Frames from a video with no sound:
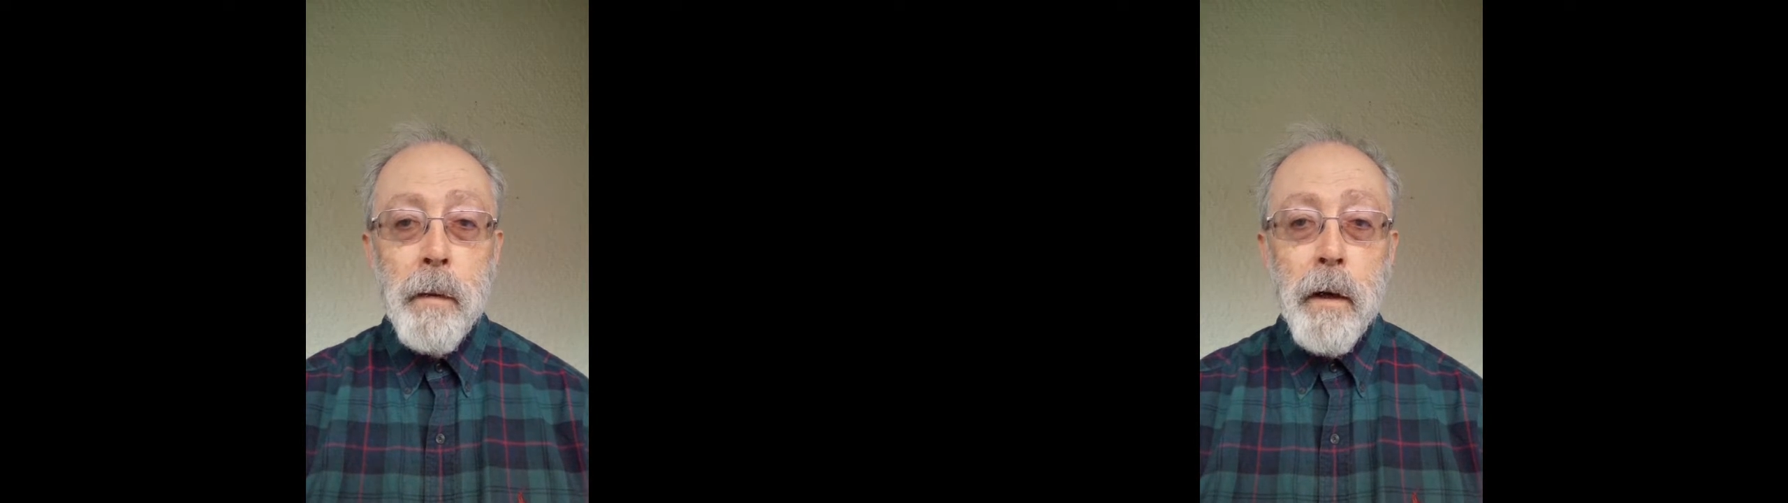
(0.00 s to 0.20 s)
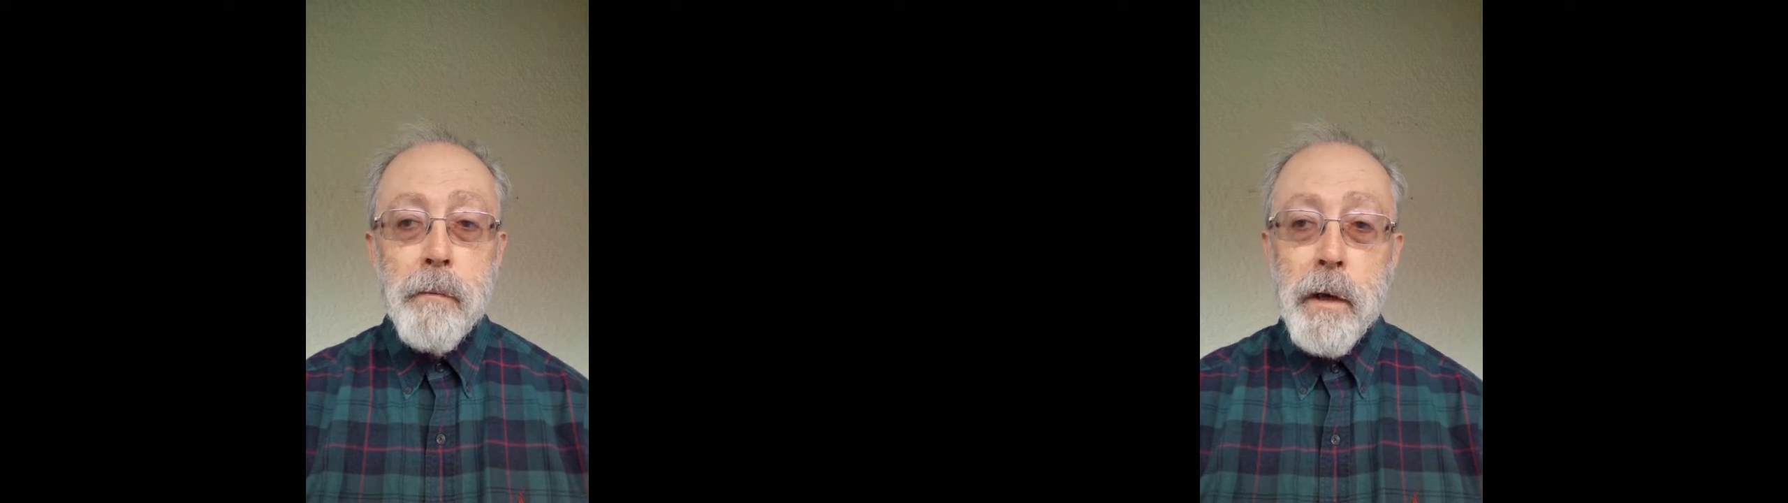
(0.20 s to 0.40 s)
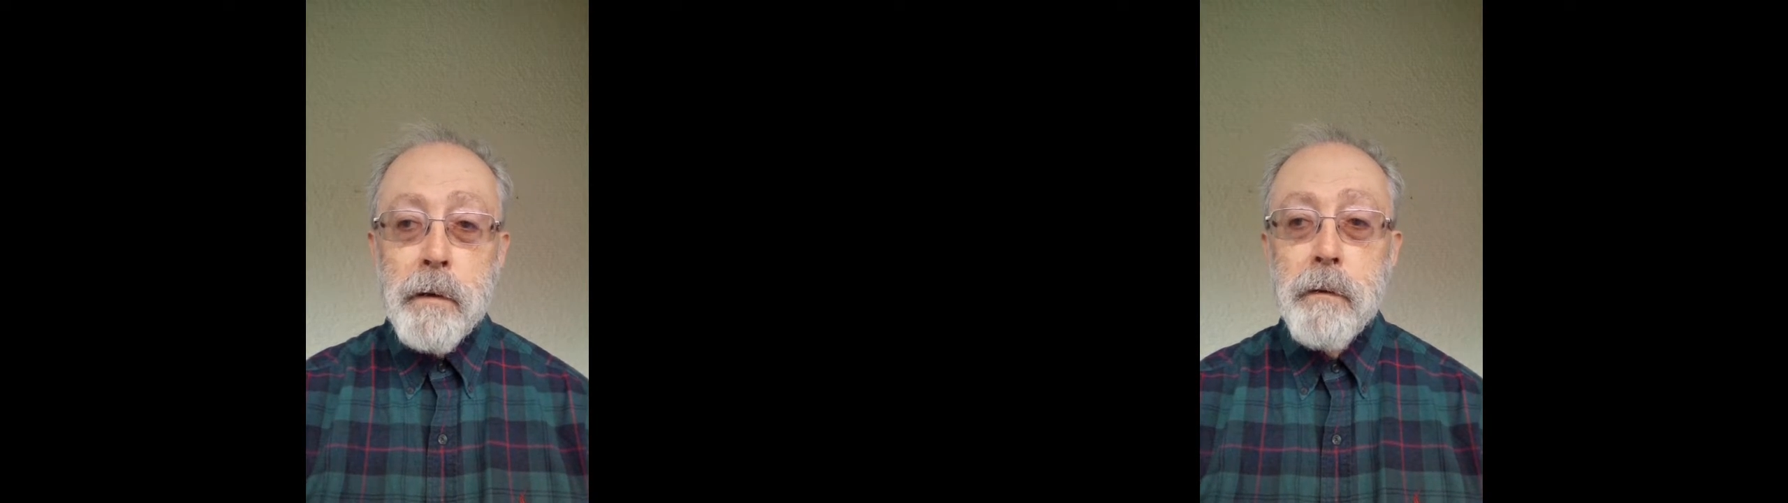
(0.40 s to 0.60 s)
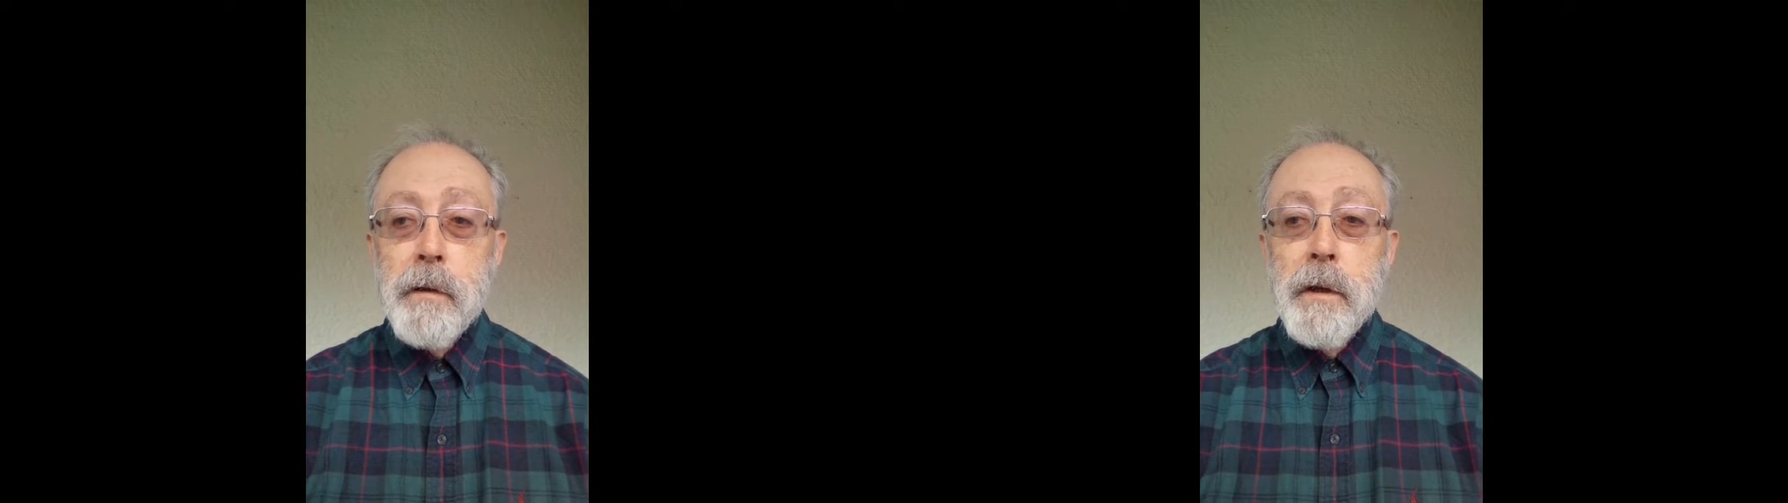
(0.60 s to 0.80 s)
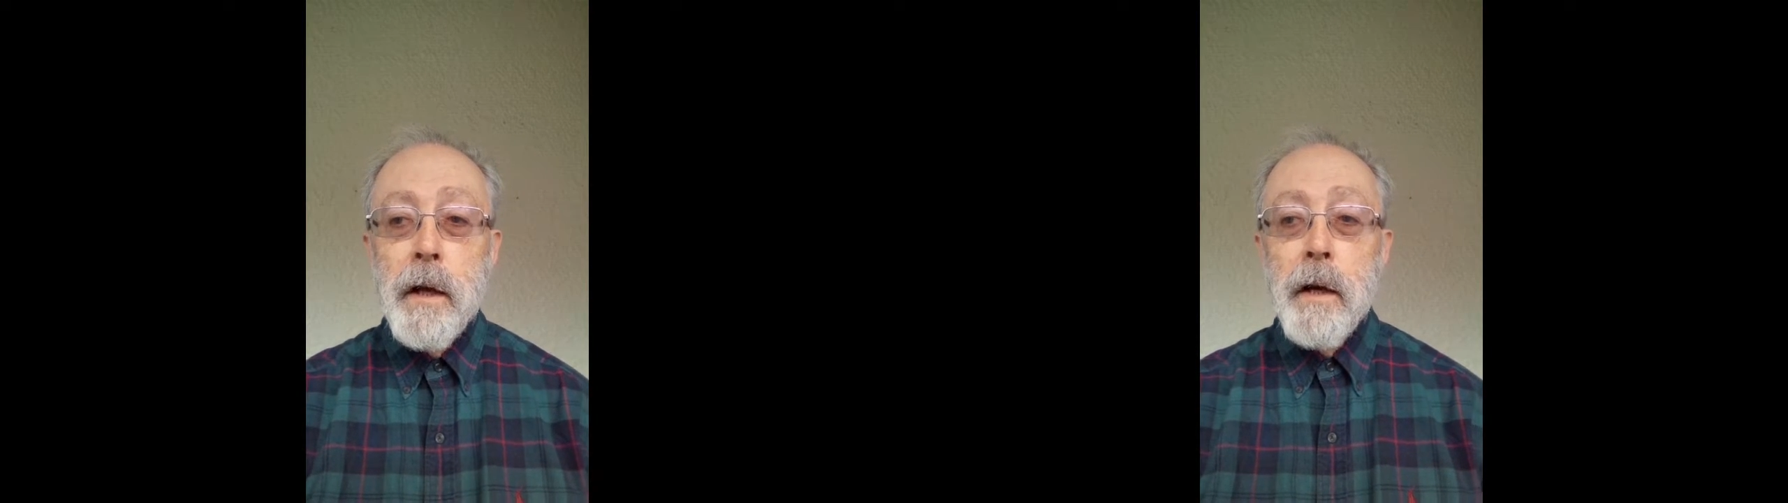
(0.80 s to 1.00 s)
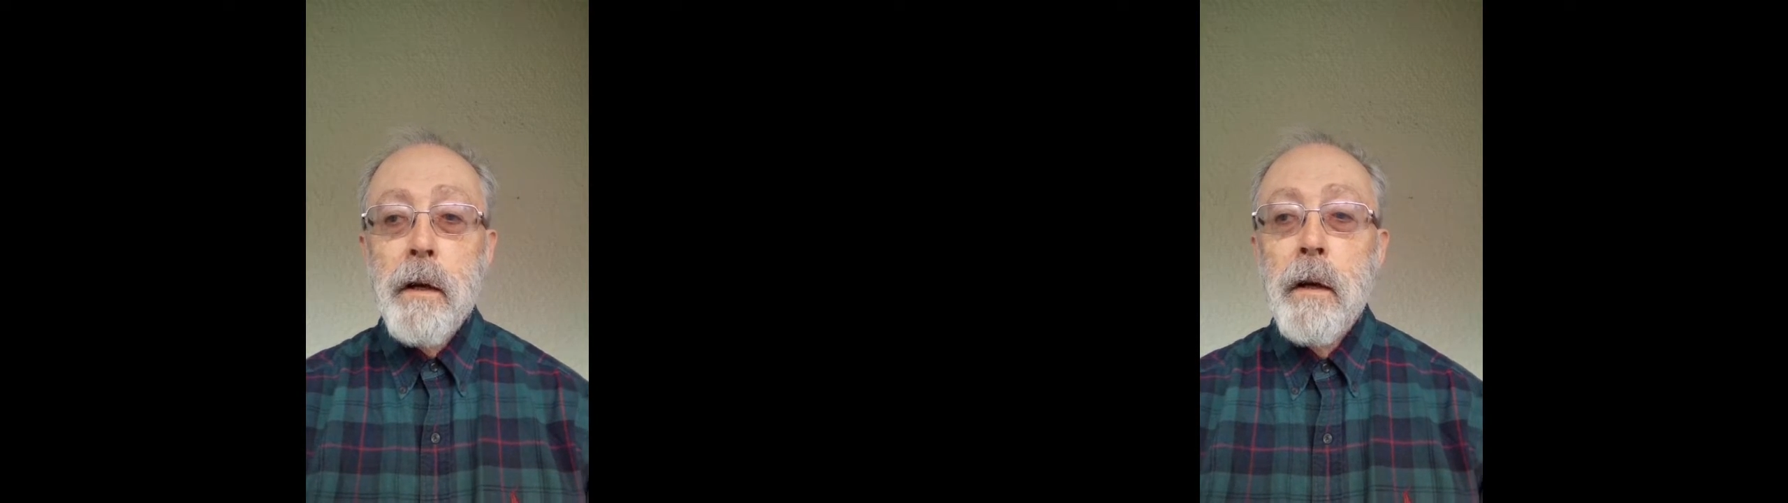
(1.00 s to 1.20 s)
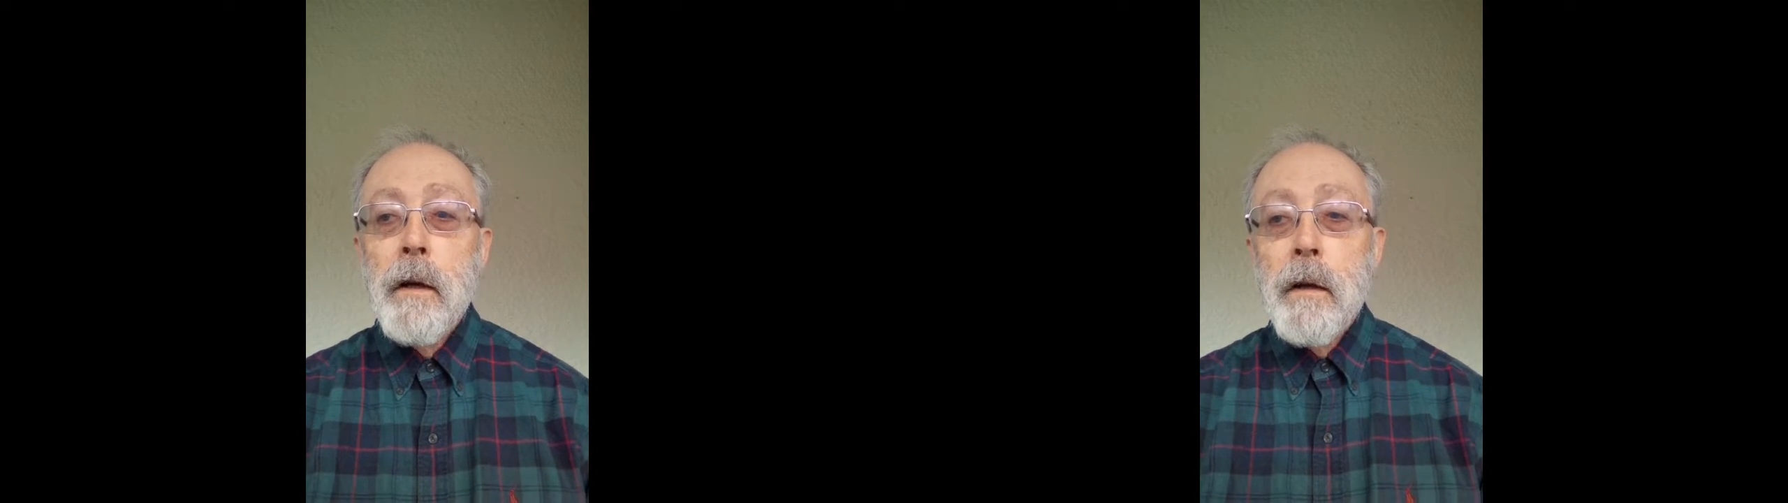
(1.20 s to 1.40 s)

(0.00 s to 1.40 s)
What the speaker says: My objective today